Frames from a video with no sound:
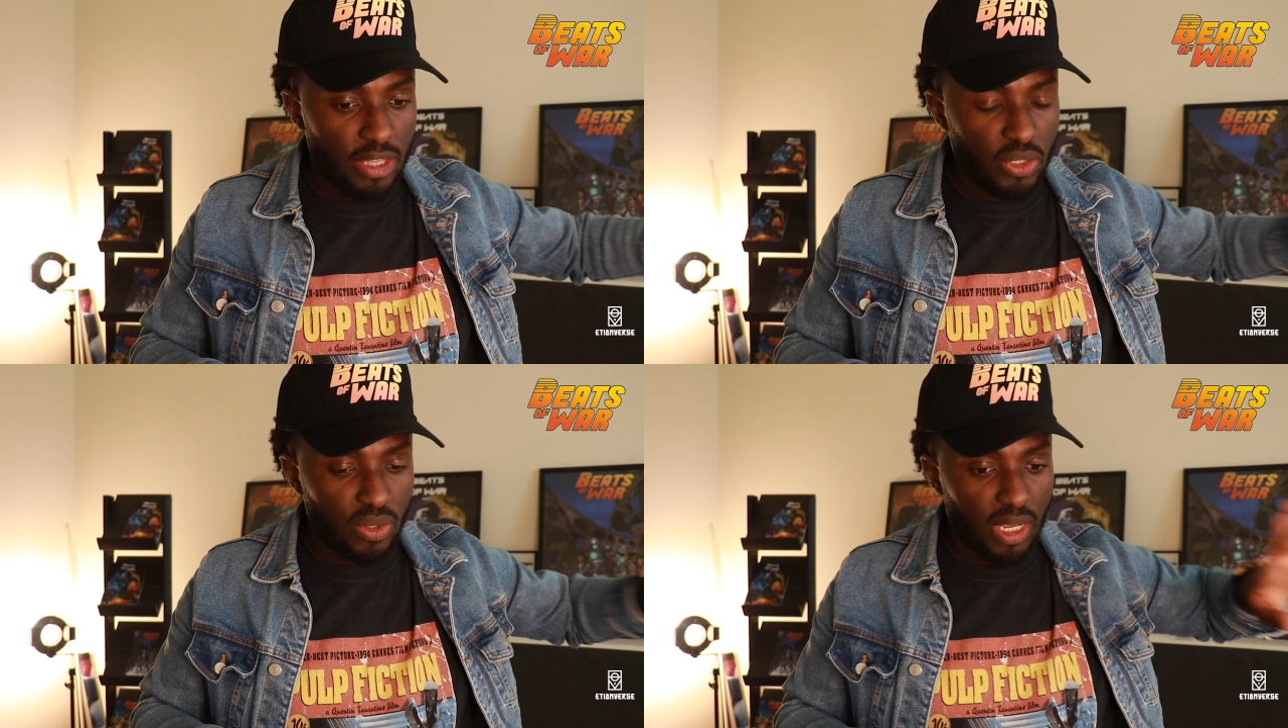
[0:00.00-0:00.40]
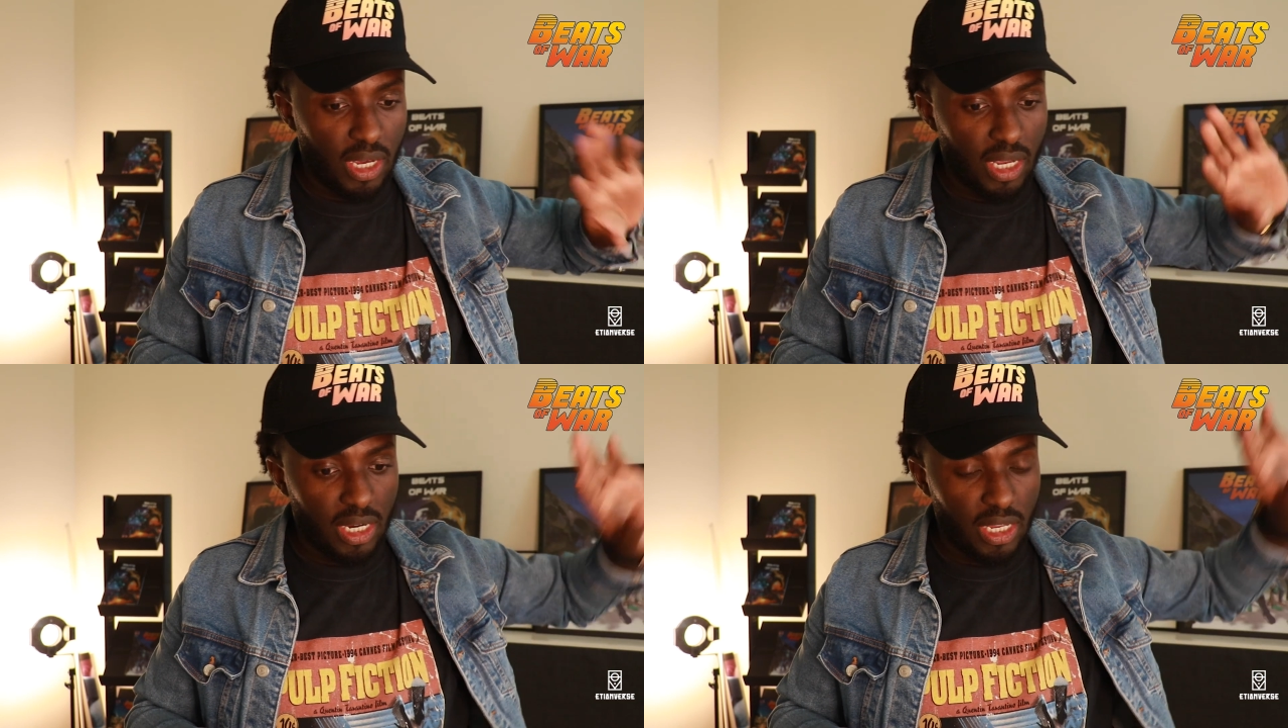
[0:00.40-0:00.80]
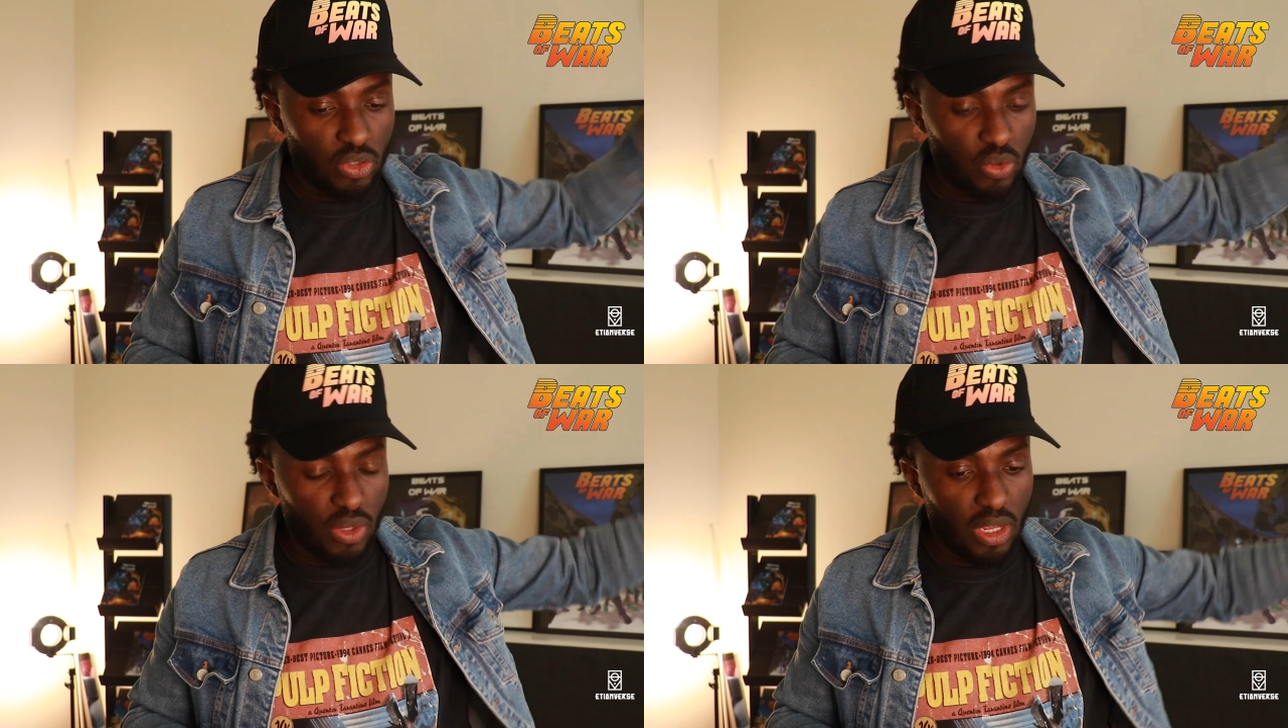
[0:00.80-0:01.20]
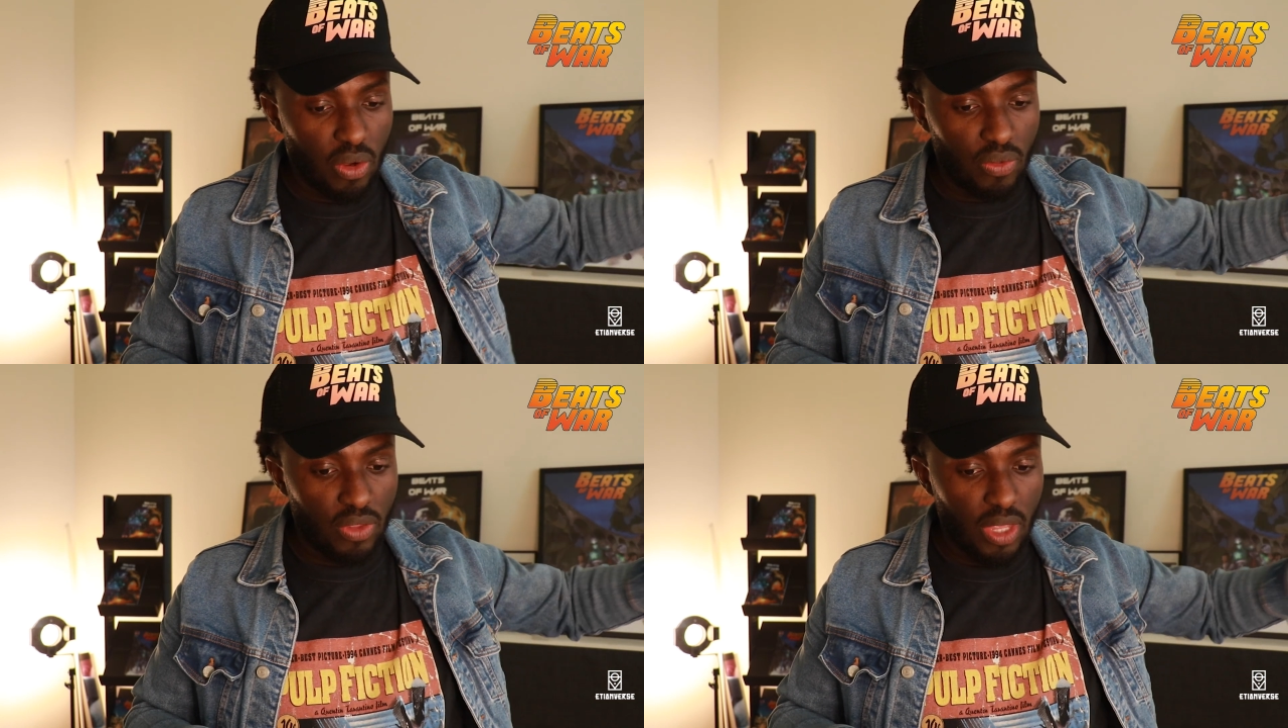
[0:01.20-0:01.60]
so they are kind of like doing their
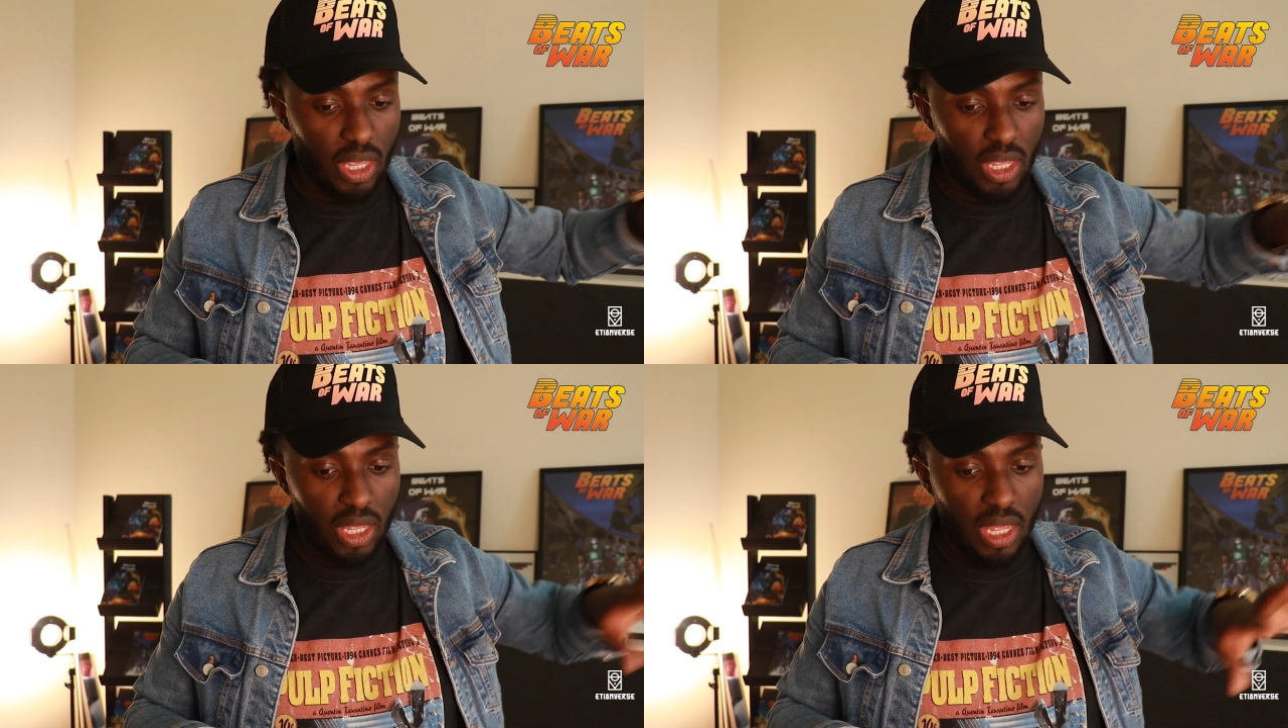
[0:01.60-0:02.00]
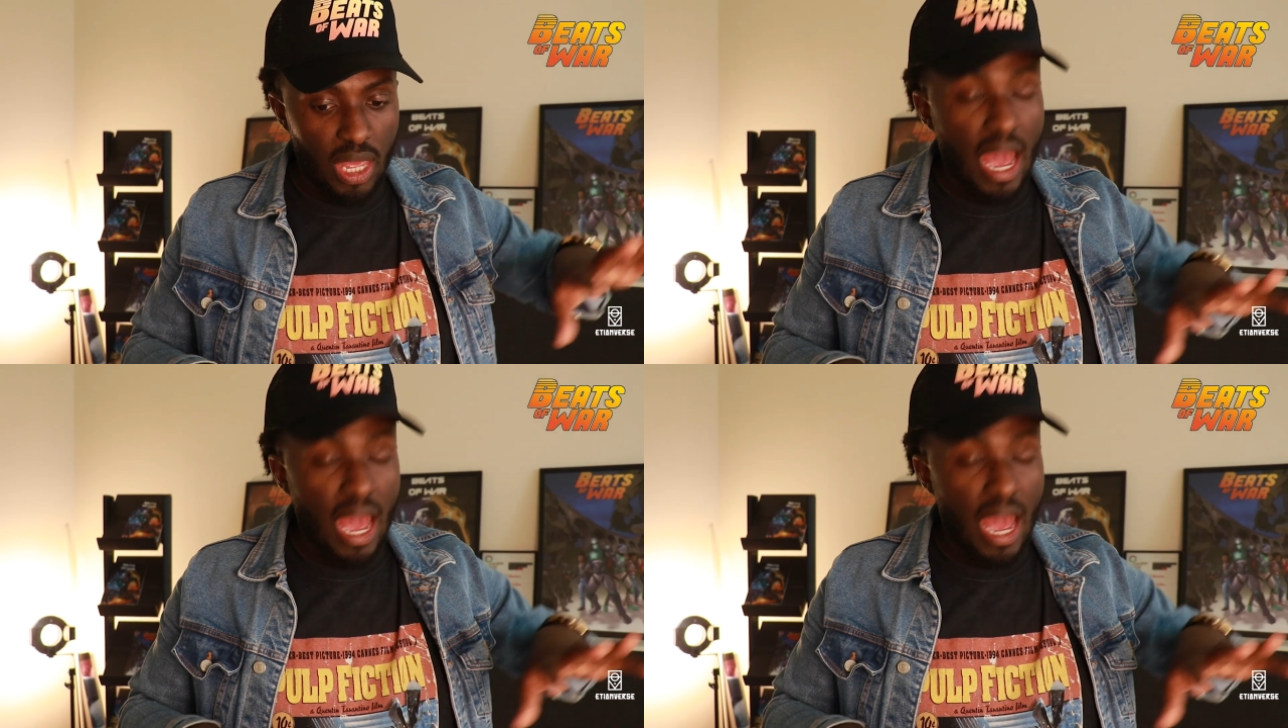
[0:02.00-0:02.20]
own thing.